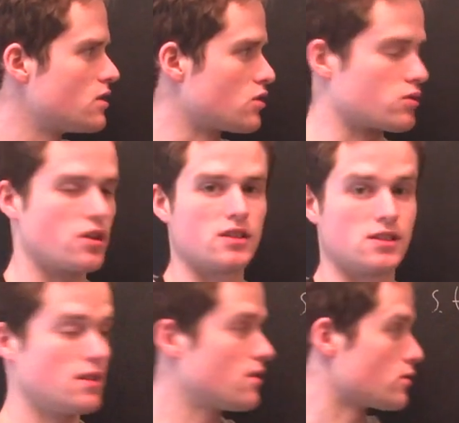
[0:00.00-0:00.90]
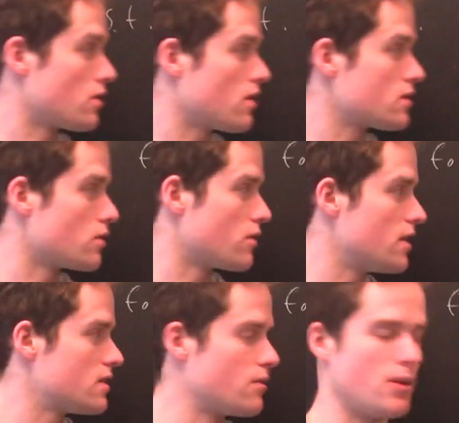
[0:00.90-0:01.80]
so it's going to, so
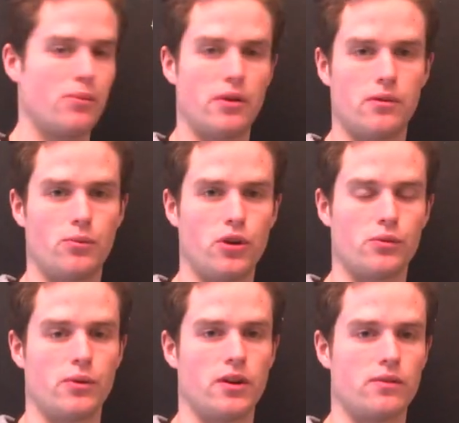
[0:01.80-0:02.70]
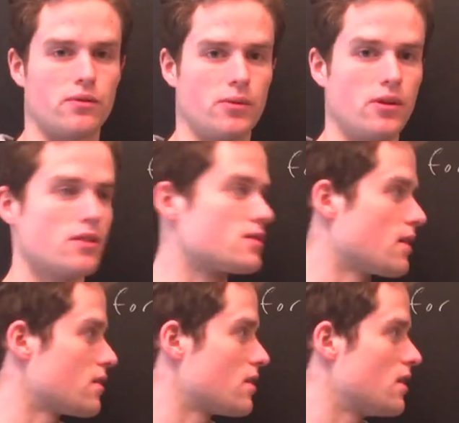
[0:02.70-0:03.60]
this, the main point we want from here is
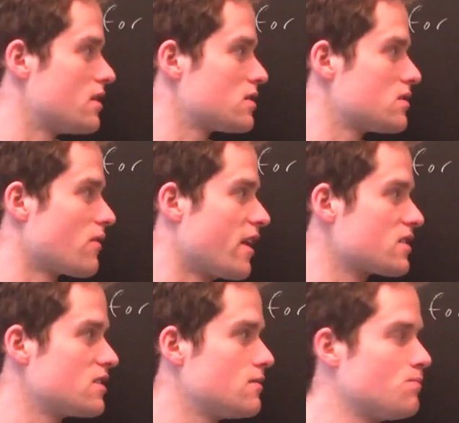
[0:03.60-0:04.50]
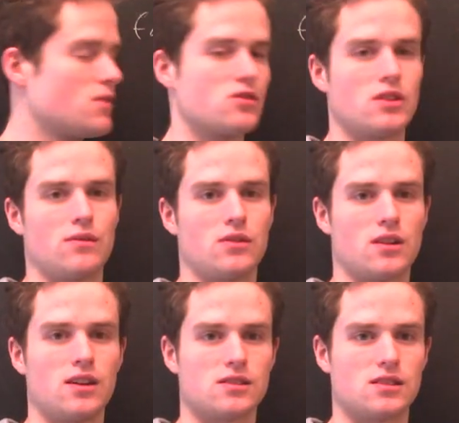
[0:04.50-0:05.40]
that this fraction is going to have a
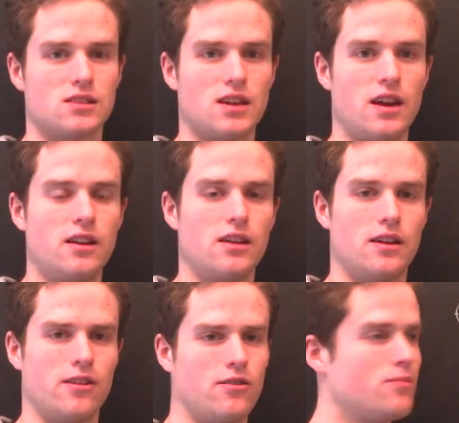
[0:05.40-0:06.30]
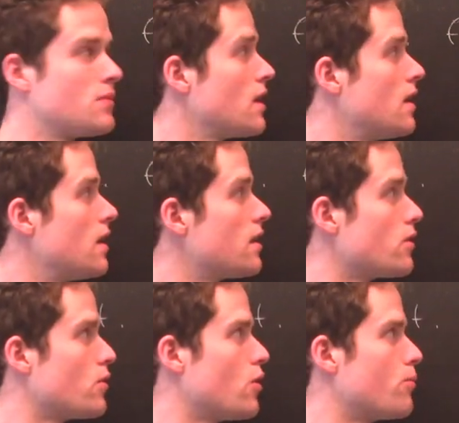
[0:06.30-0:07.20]
constant sign in our
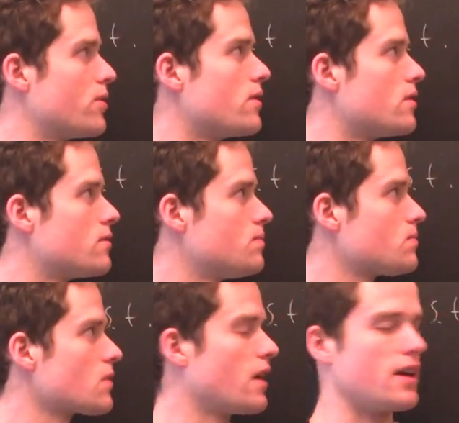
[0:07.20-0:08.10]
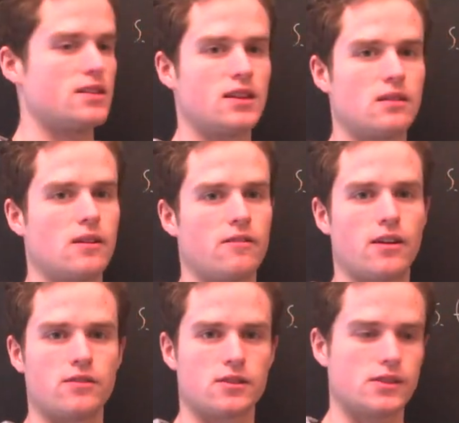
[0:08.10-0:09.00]
little open uh, set
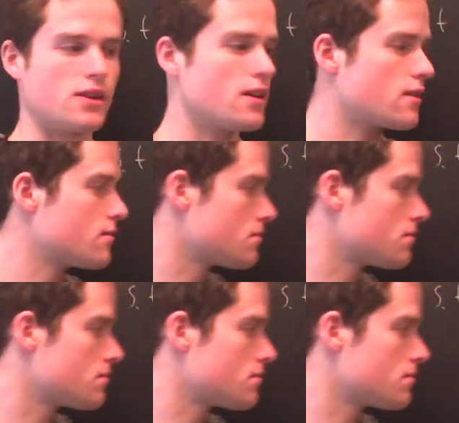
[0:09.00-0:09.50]
around x naught.